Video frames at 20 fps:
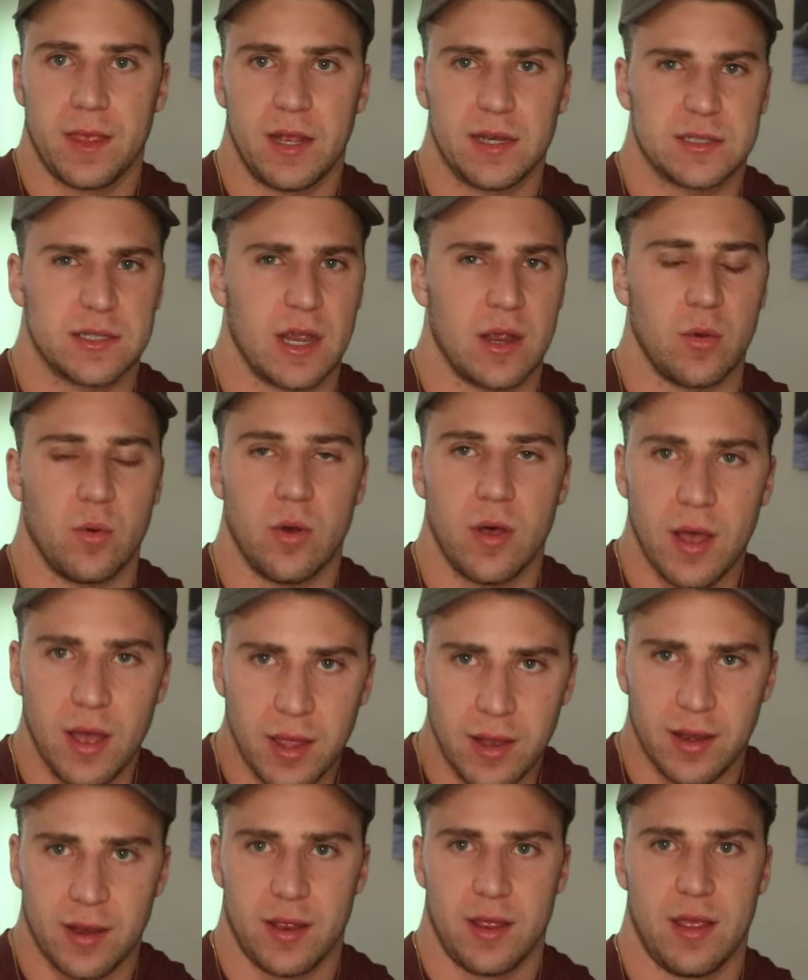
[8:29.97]
It's like,
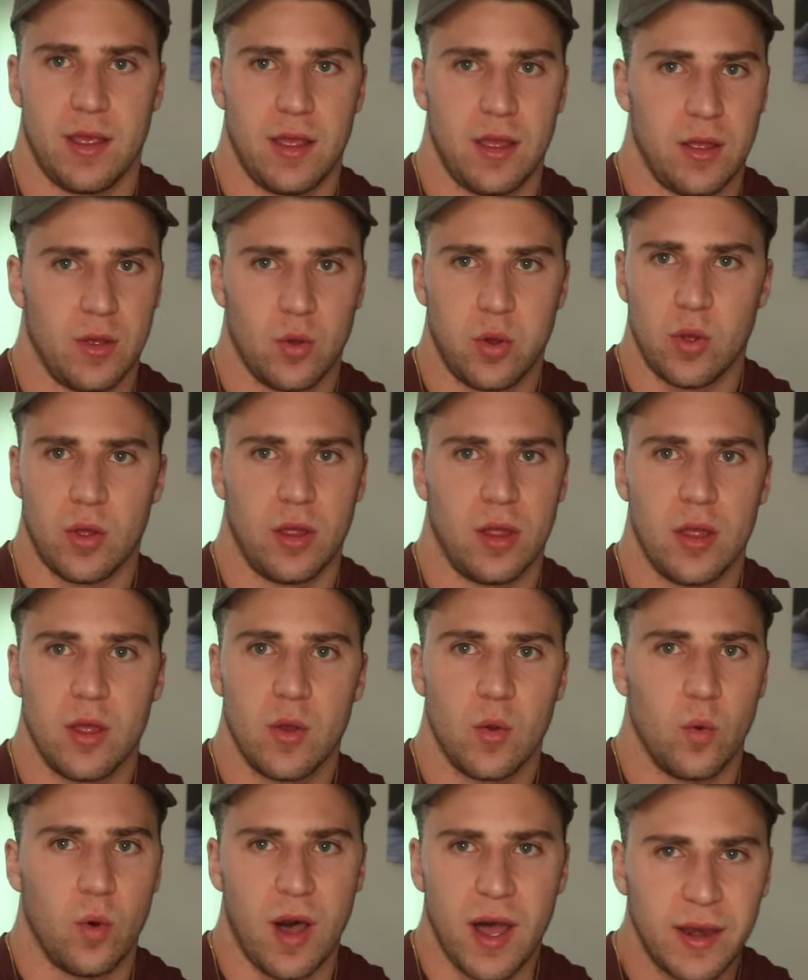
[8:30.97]

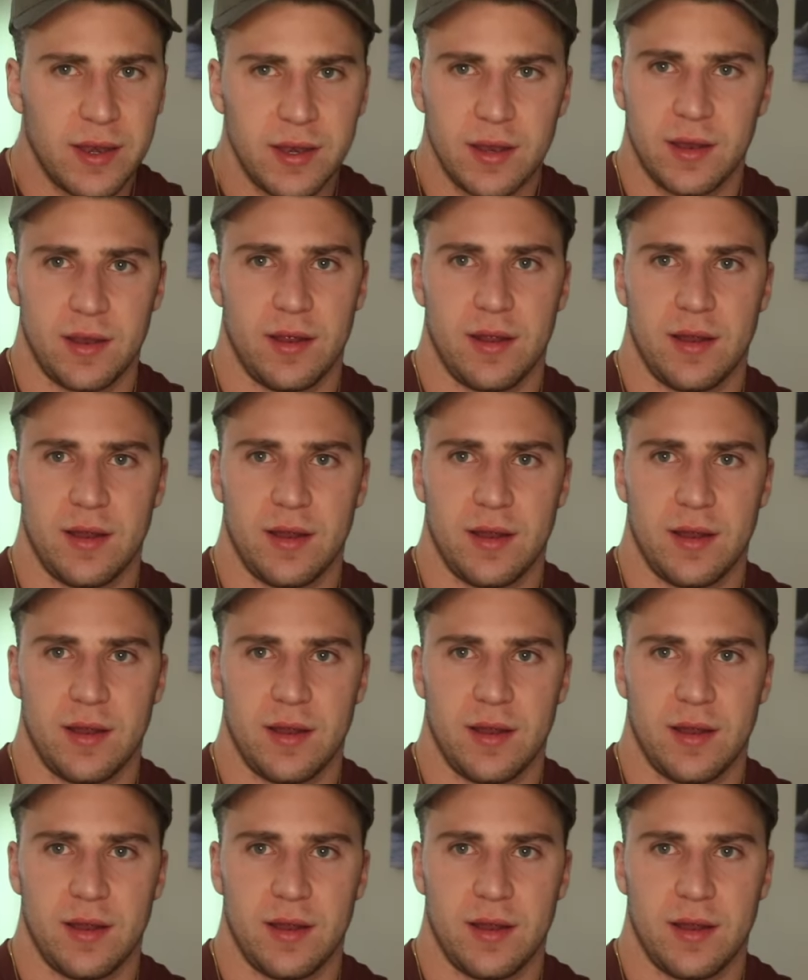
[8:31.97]
what?